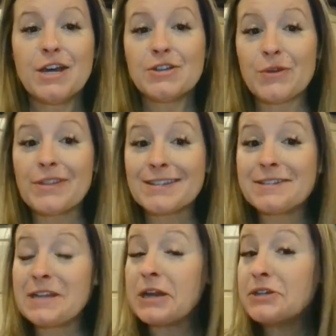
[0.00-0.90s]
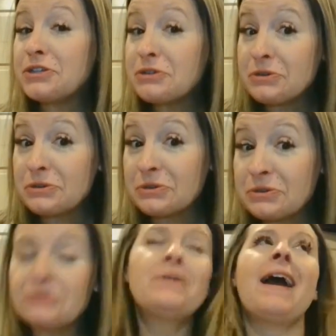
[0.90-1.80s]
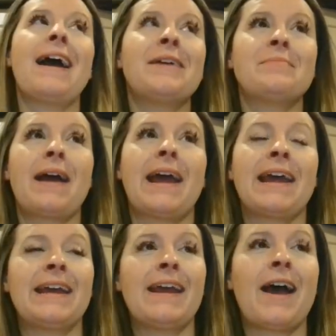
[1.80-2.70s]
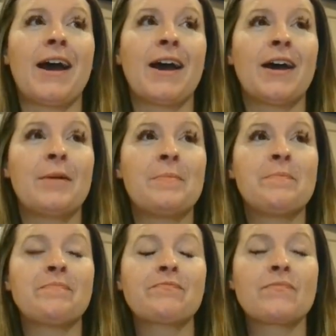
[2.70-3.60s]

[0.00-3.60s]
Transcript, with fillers: So this is take two at my um,